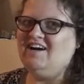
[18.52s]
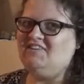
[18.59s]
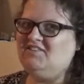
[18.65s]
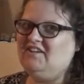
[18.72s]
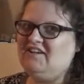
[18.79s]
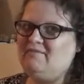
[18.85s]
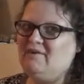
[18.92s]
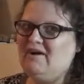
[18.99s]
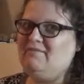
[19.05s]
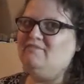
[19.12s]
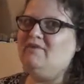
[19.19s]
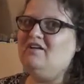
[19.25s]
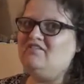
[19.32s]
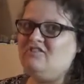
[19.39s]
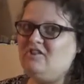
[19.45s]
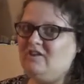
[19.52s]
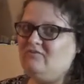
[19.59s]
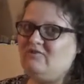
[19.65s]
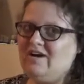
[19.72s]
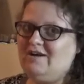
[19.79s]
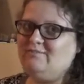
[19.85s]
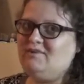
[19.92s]
unlike my monthly
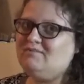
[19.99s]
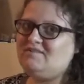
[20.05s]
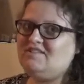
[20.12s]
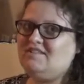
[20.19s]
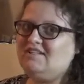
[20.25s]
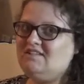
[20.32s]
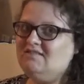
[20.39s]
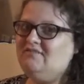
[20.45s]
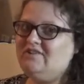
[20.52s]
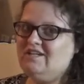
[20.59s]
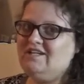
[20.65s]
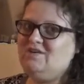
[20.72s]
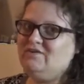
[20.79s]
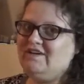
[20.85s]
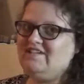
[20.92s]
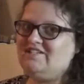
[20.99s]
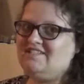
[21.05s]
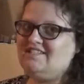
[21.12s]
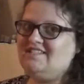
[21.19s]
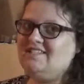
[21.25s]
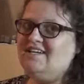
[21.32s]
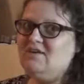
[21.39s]
wrap ups like the video I
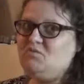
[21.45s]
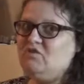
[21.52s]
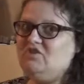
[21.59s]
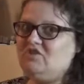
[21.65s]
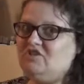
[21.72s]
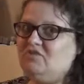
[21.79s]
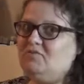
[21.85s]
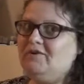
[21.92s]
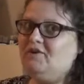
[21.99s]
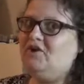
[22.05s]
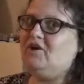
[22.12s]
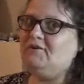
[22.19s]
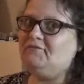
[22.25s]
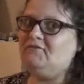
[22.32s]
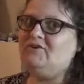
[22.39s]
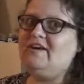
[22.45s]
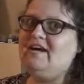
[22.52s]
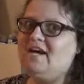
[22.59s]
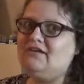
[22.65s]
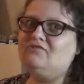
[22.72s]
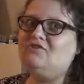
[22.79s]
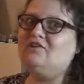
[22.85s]
just did, which uh, went on
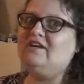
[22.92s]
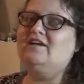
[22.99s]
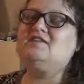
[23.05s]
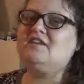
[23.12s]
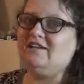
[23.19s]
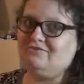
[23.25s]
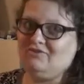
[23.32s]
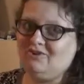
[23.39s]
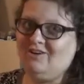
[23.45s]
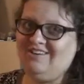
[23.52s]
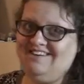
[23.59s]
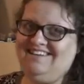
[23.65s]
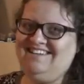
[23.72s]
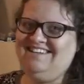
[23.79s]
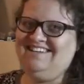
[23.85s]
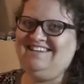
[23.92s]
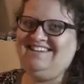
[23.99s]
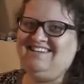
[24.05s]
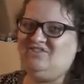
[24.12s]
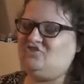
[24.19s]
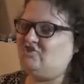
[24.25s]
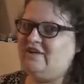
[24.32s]
forever and ever.
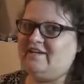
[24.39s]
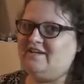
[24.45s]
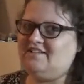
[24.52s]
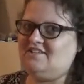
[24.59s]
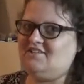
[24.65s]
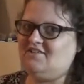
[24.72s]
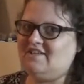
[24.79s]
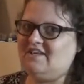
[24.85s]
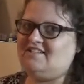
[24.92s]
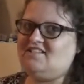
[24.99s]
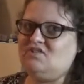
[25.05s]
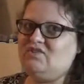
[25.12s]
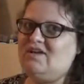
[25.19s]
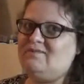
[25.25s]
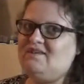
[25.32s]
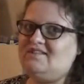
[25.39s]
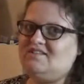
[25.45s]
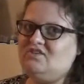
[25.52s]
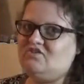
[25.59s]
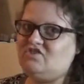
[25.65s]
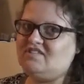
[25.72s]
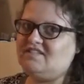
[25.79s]
I'll try not to do that, so that means
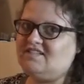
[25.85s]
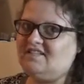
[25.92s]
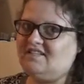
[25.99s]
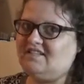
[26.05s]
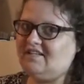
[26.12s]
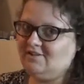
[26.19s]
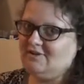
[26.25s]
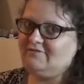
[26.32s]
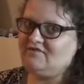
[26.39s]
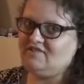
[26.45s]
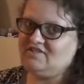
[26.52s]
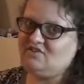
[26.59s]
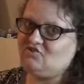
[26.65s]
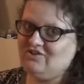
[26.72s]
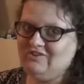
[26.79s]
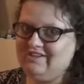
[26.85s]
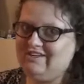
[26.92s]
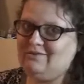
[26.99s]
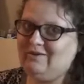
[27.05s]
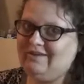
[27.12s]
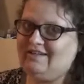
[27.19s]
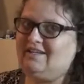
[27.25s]
I'll just uh, get off this intro
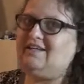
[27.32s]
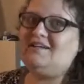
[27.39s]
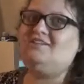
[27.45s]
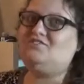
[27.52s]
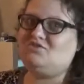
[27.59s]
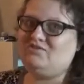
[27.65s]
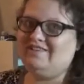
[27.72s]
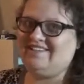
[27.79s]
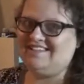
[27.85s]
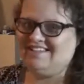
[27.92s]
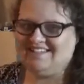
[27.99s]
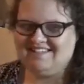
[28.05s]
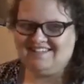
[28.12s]
now and get into it.